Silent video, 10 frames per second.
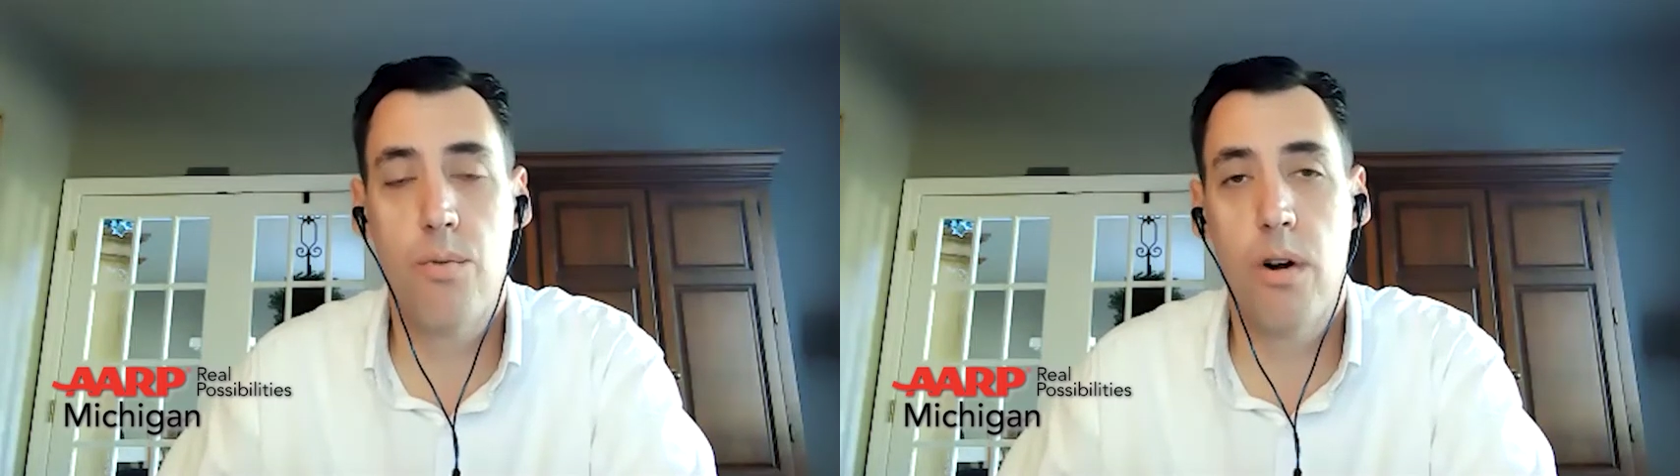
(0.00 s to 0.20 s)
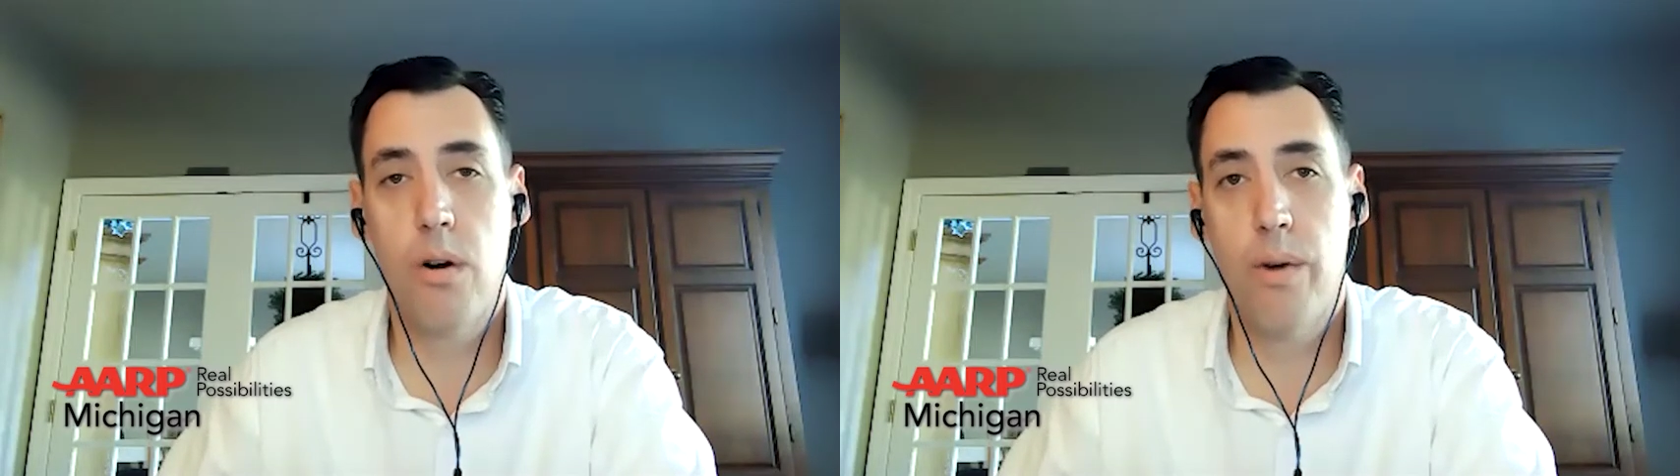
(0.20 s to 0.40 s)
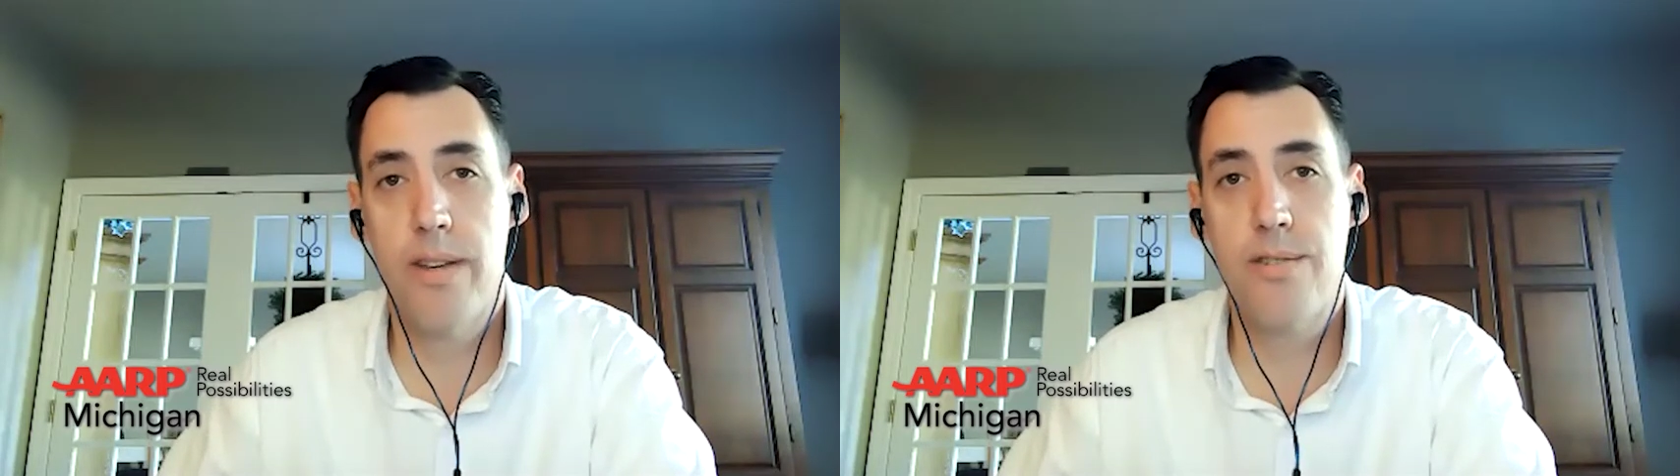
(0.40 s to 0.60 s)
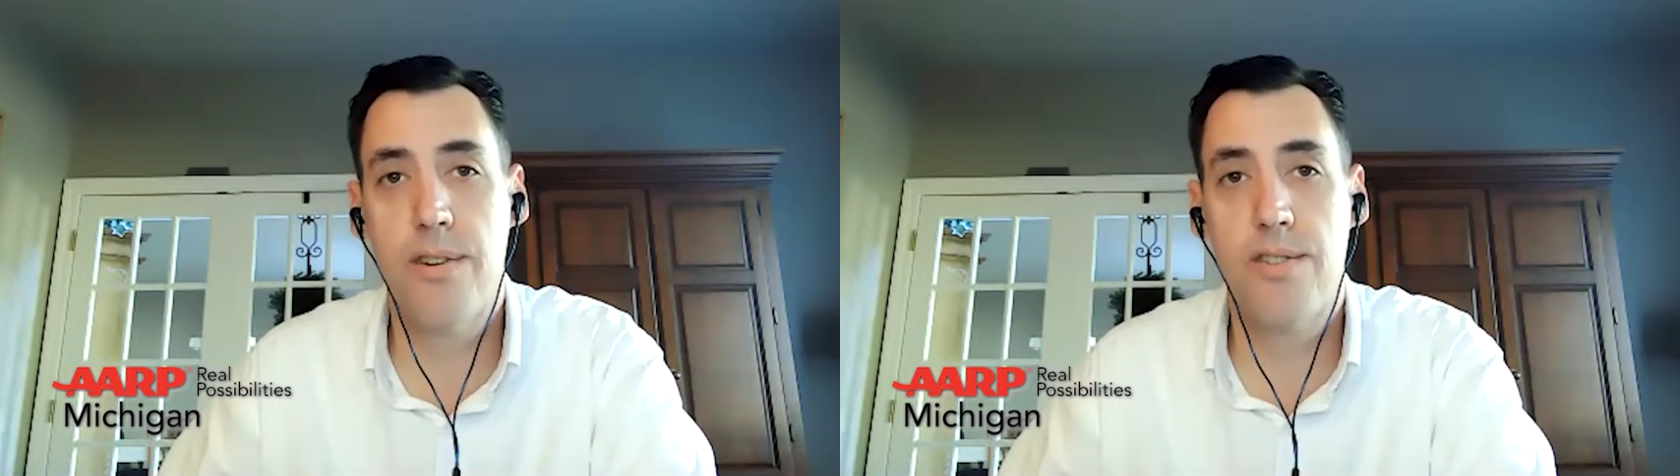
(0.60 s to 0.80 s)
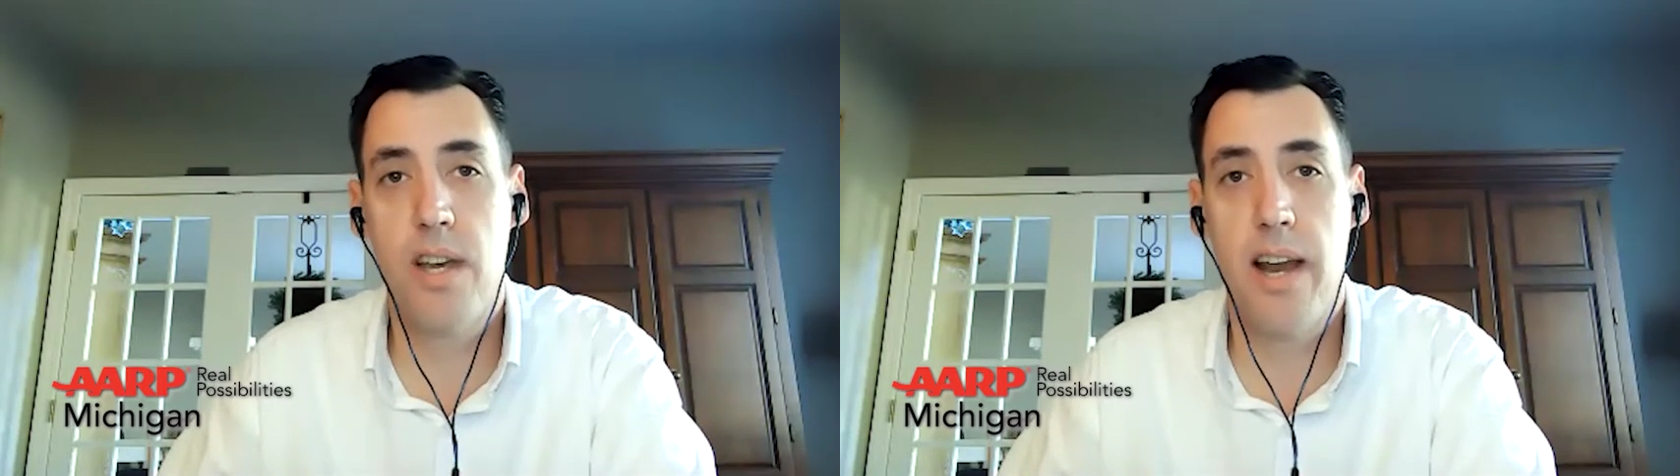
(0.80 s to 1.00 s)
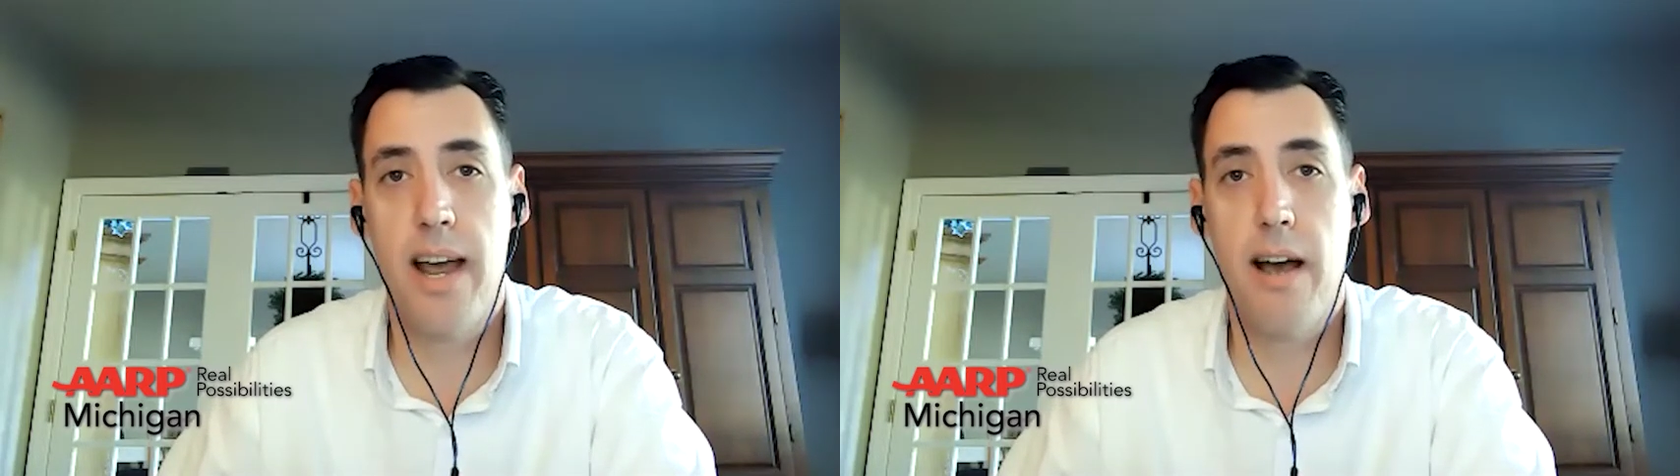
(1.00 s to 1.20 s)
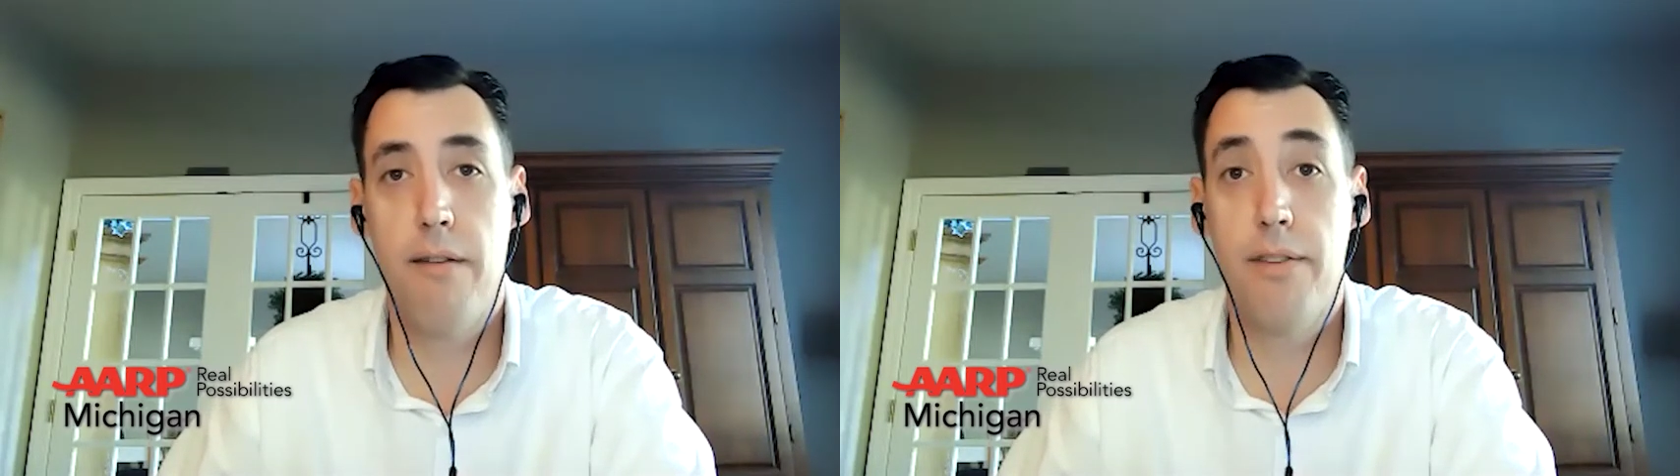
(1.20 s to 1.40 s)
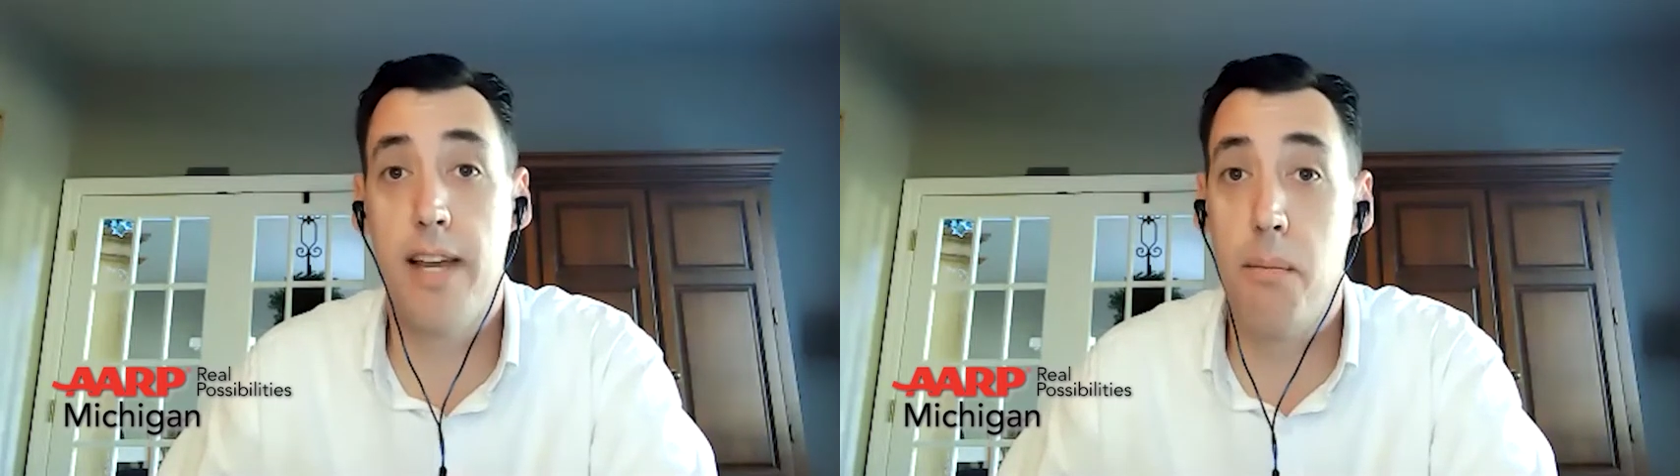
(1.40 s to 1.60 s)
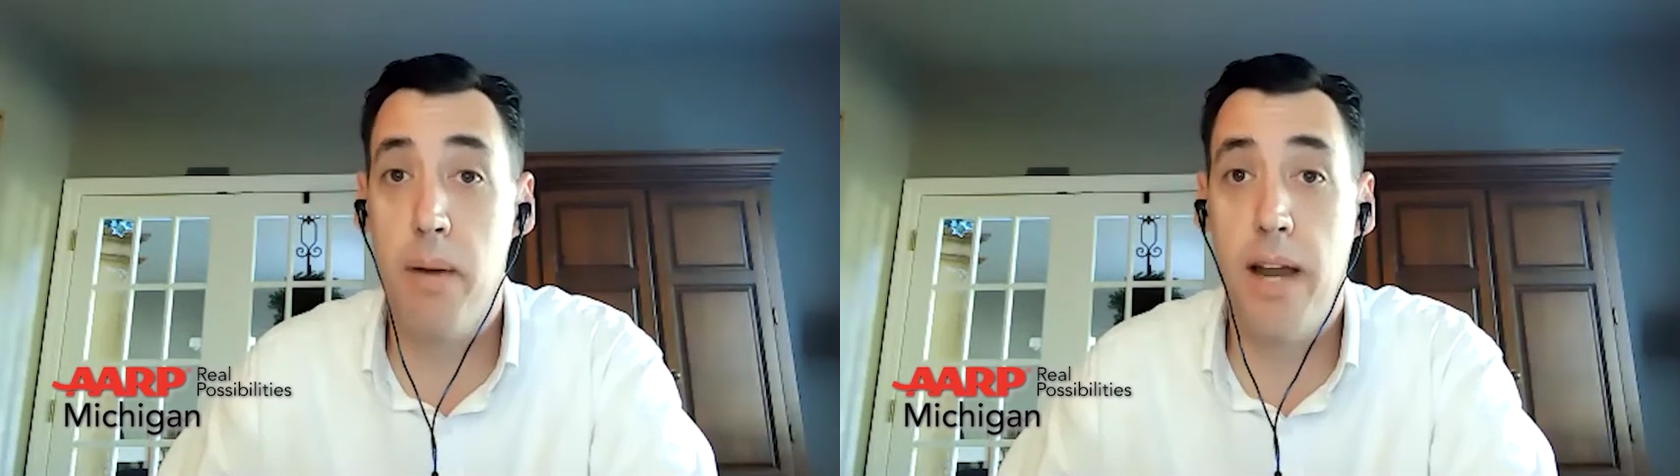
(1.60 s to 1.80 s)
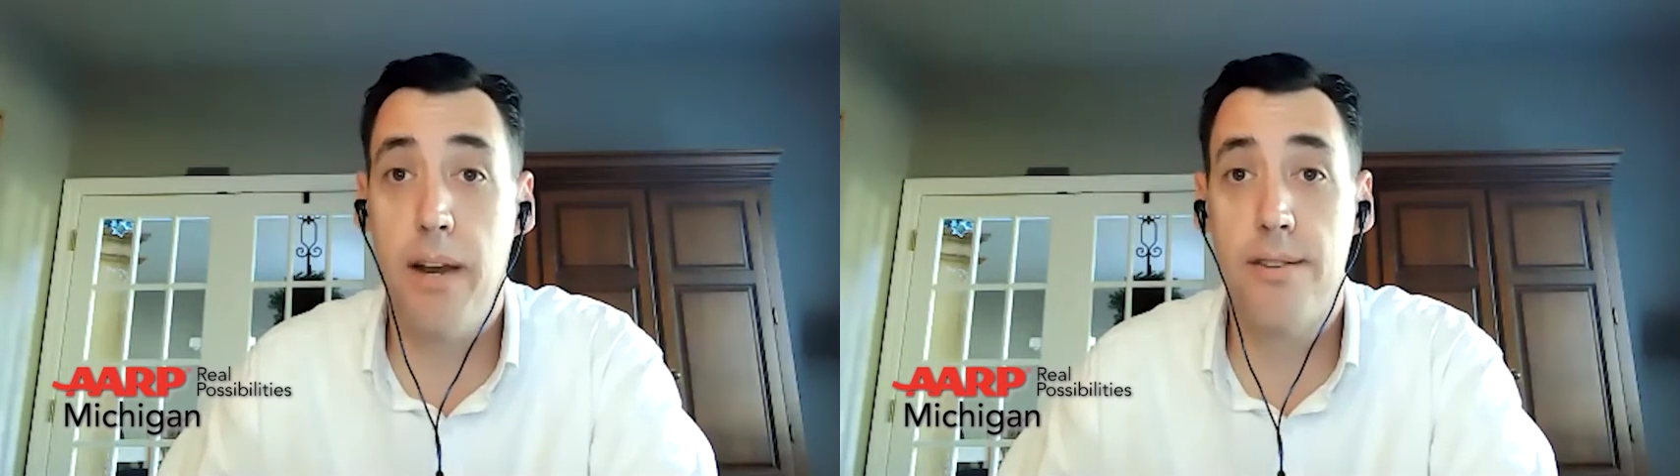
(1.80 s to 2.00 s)
where residents can have the
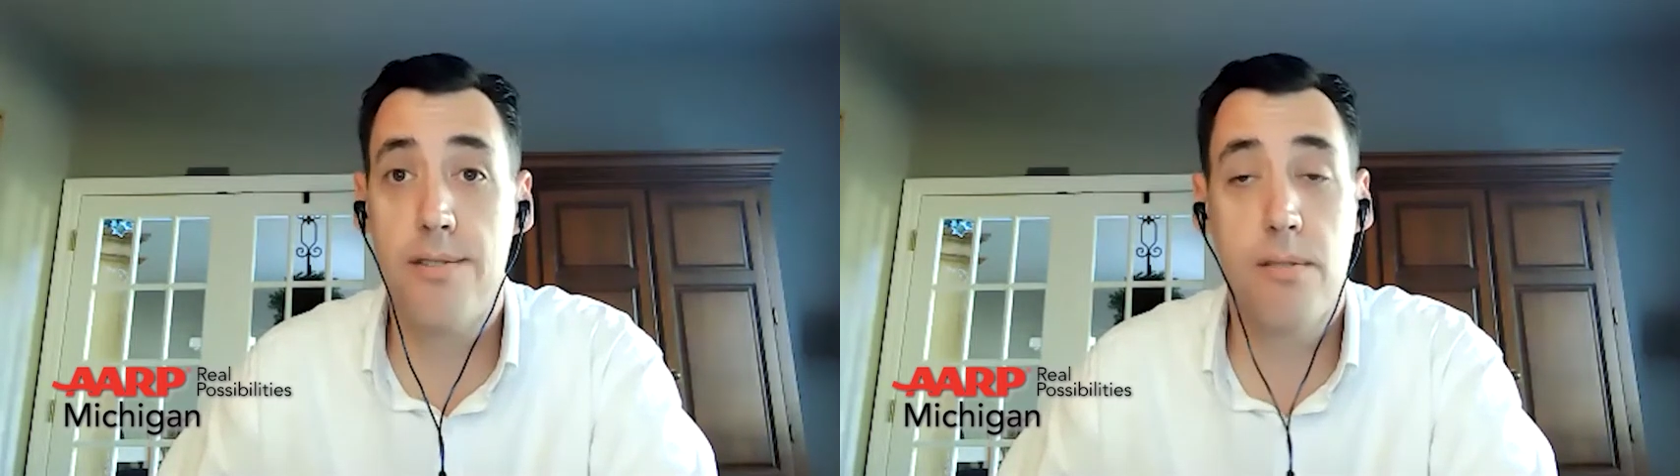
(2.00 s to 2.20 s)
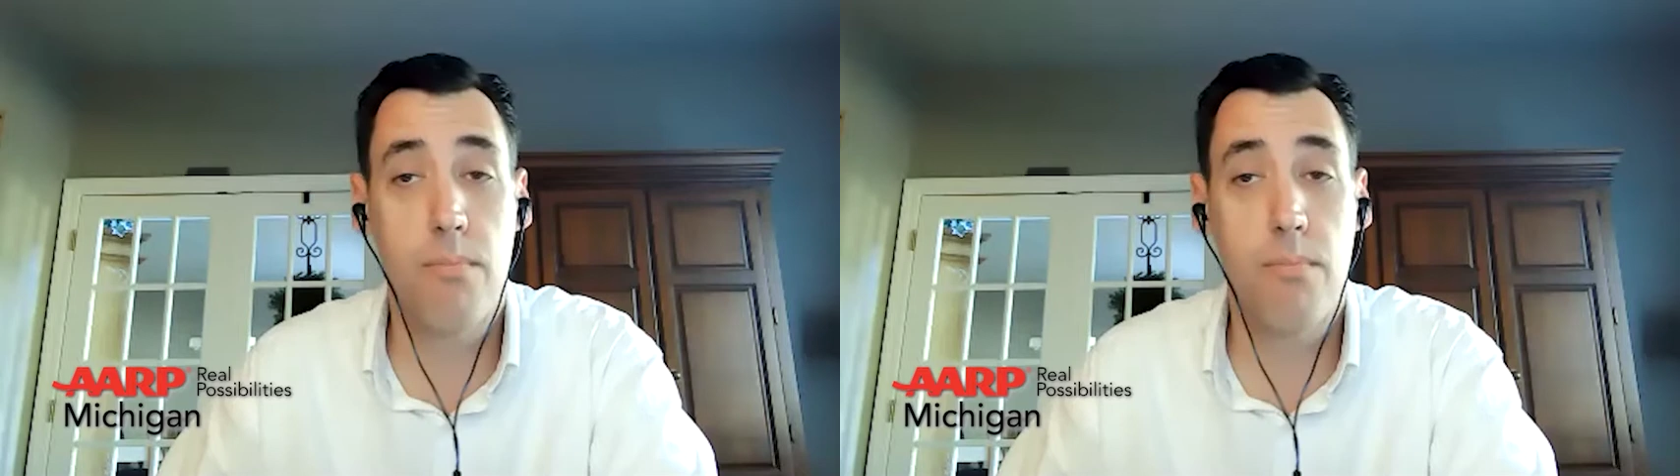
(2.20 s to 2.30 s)
independence.